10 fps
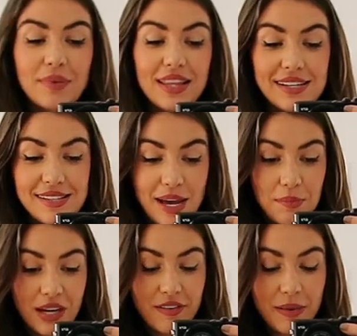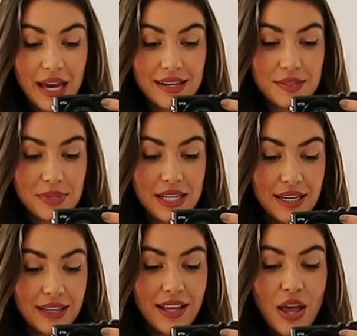but this time I've paired it with a
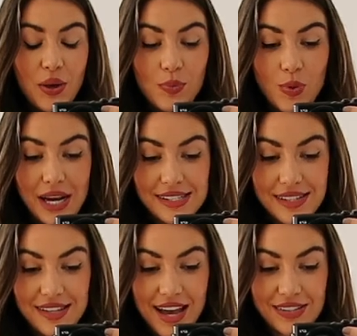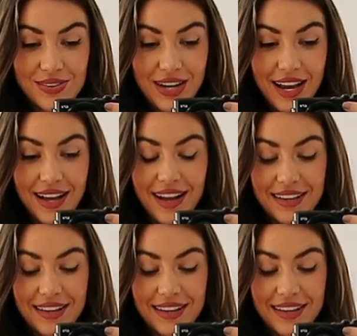little white turtleneck